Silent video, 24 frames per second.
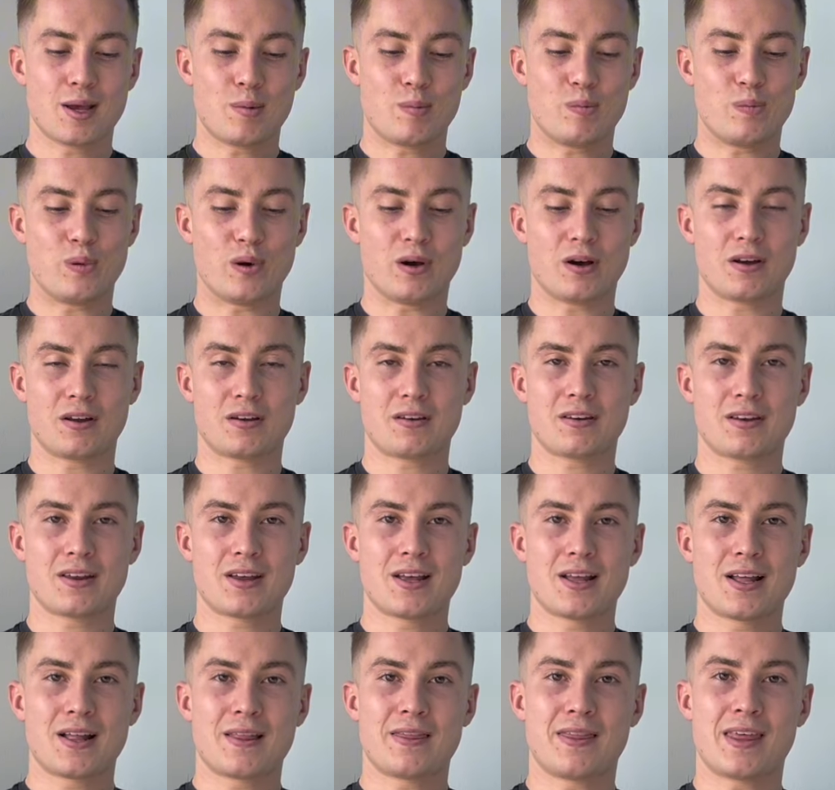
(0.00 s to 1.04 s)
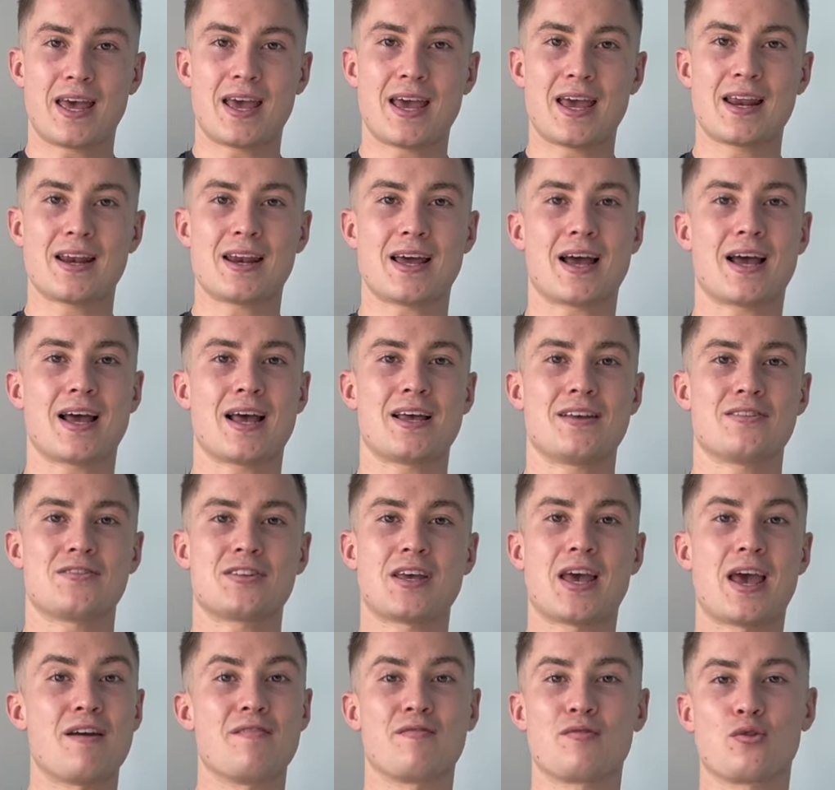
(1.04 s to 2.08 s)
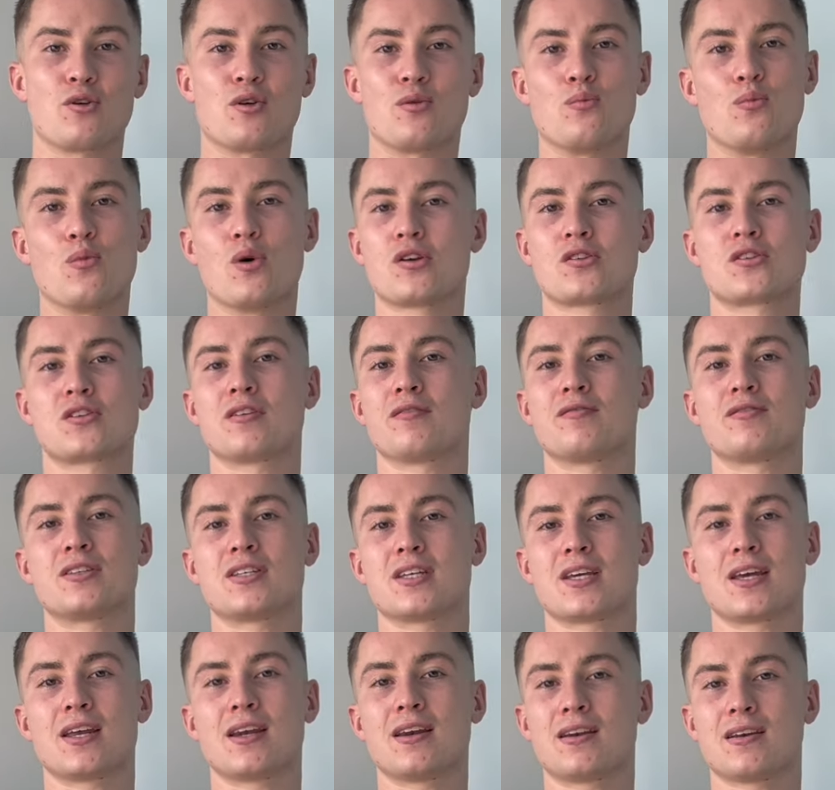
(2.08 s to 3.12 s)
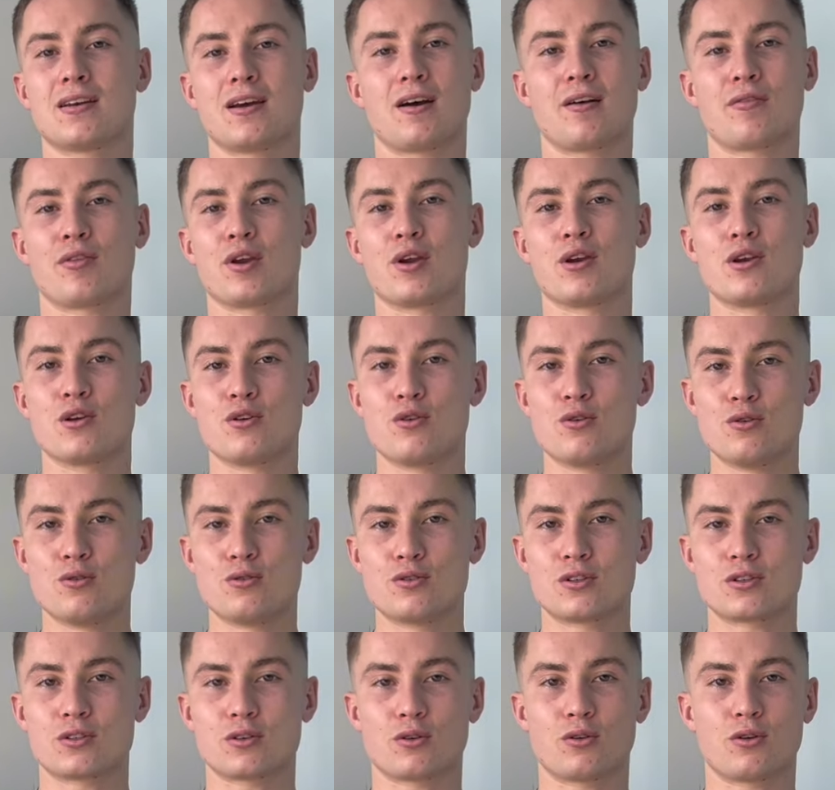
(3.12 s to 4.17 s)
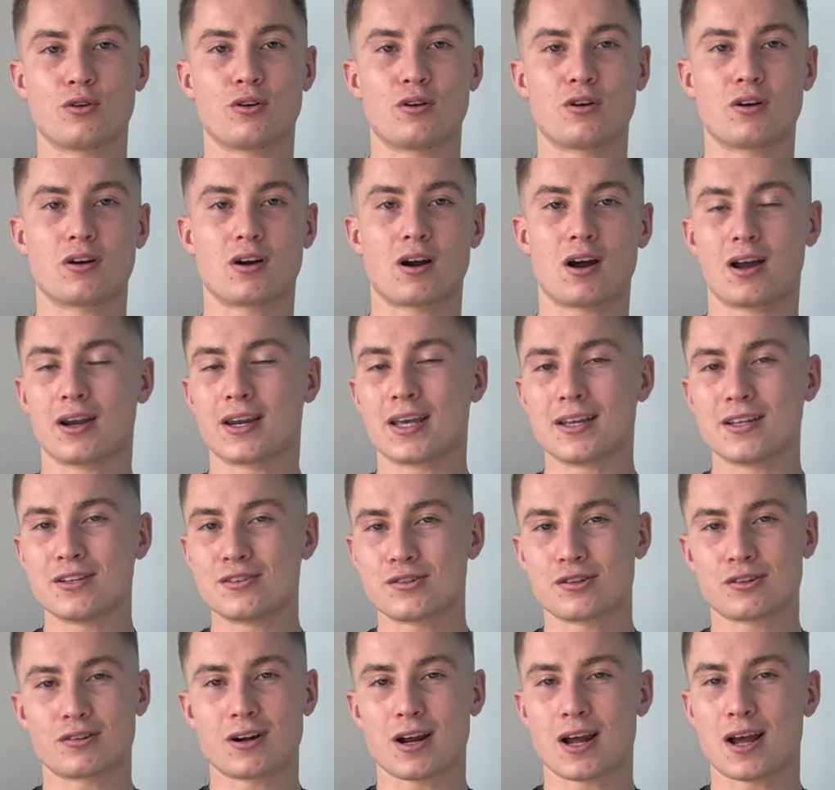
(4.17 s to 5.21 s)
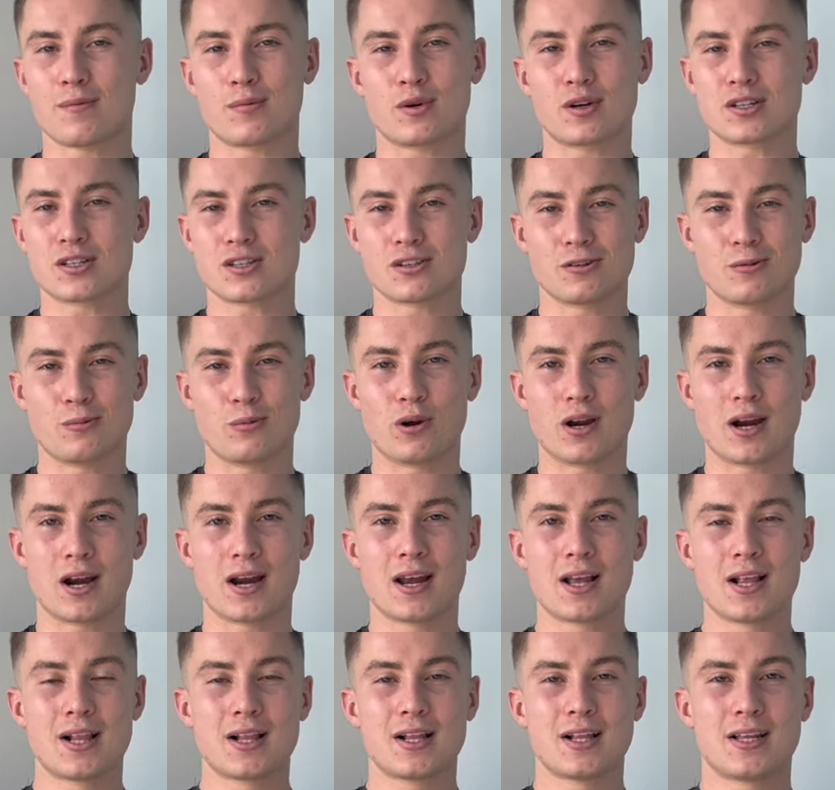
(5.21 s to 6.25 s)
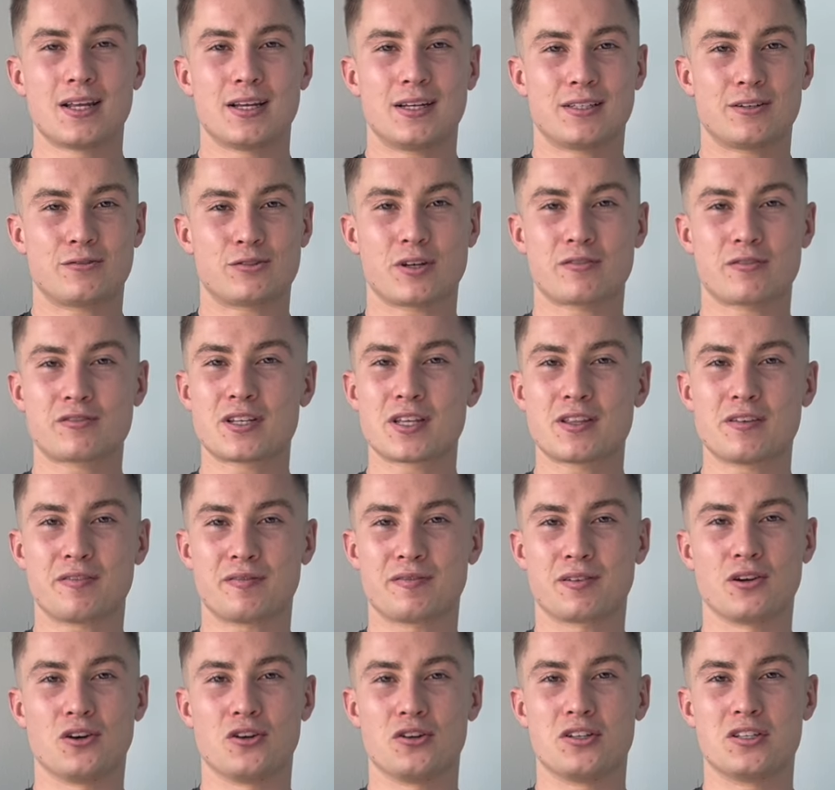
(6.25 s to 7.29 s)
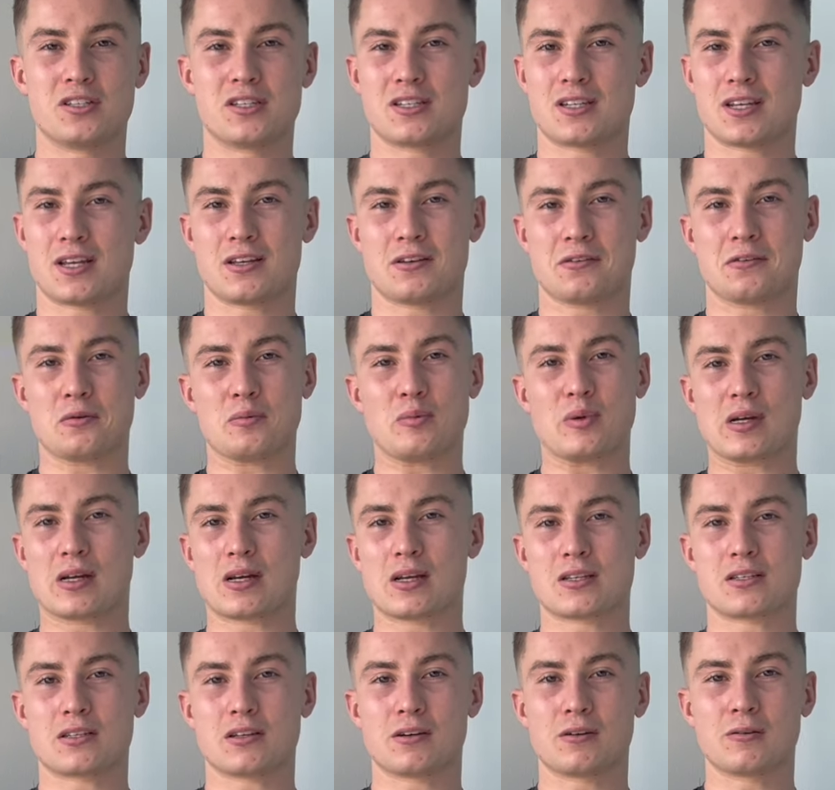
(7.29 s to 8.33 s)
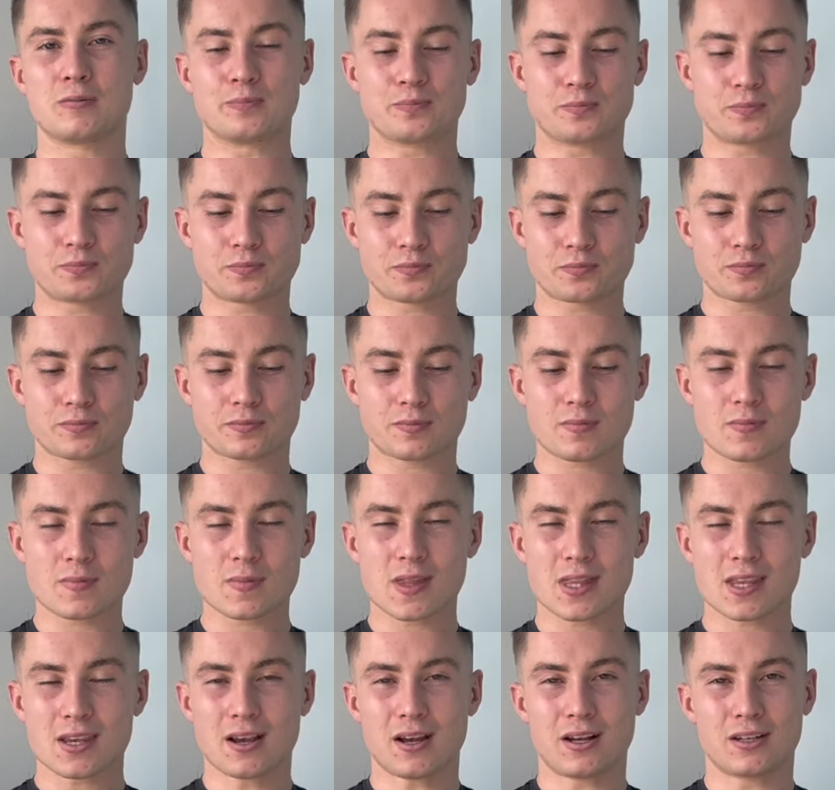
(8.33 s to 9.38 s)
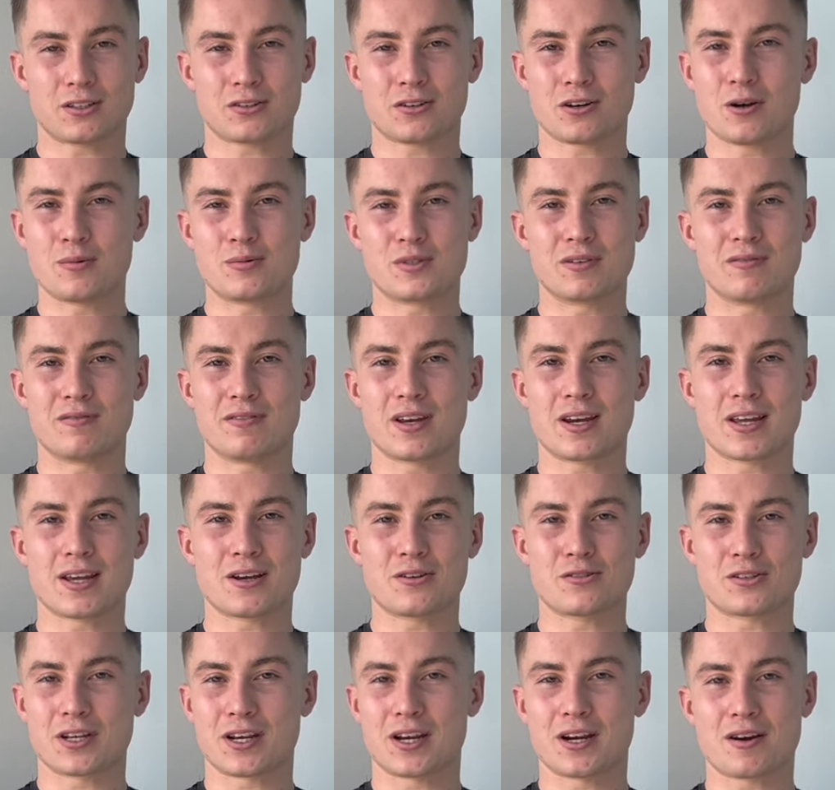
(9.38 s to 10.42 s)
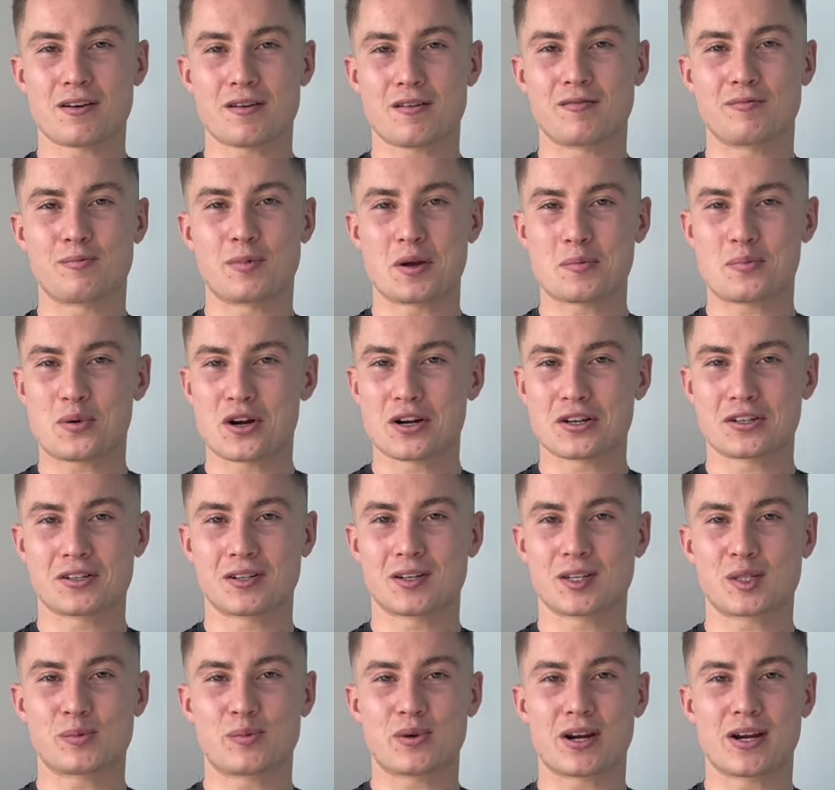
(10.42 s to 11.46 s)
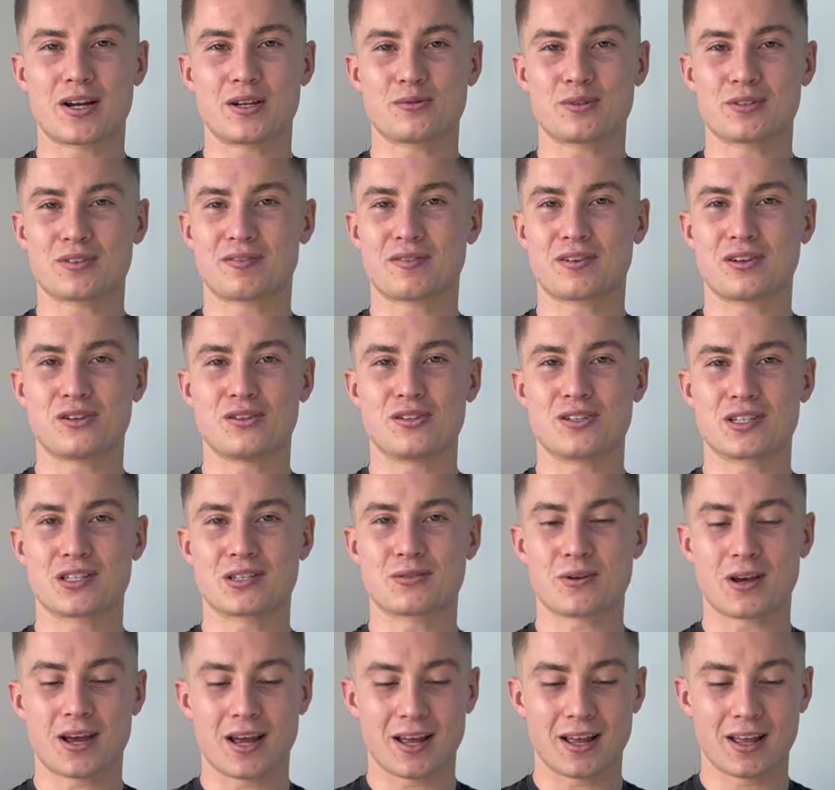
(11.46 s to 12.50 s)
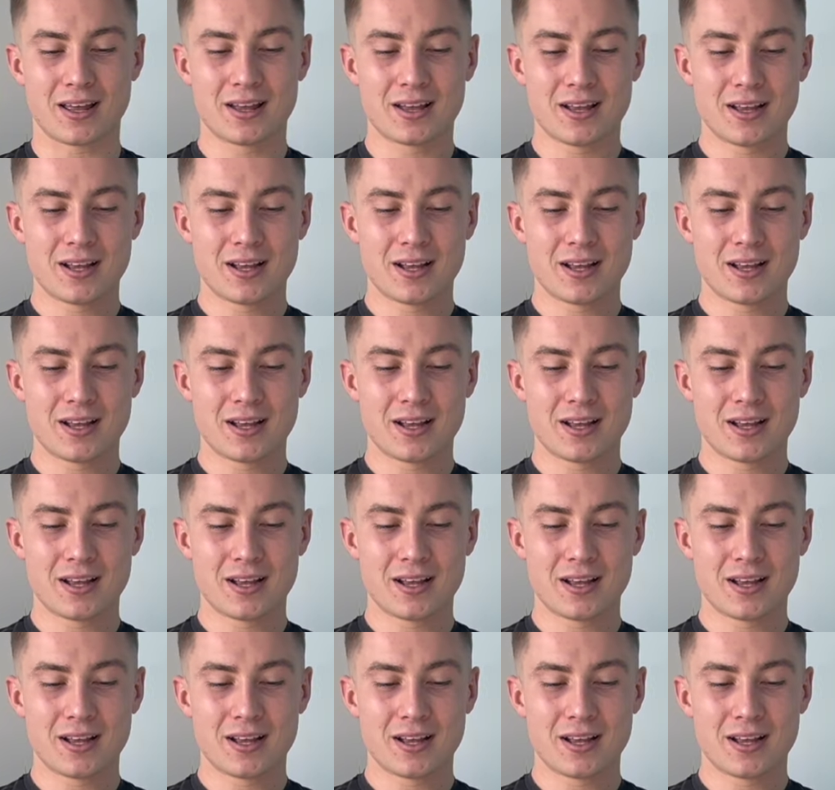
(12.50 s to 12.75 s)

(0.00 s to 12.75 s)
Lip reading: But then, as everyone must have seen on the news or on Instagram or somewhere, there's obviously the floods in Dubai. So I'll throw up some videos here of my personal experience with the floods as well.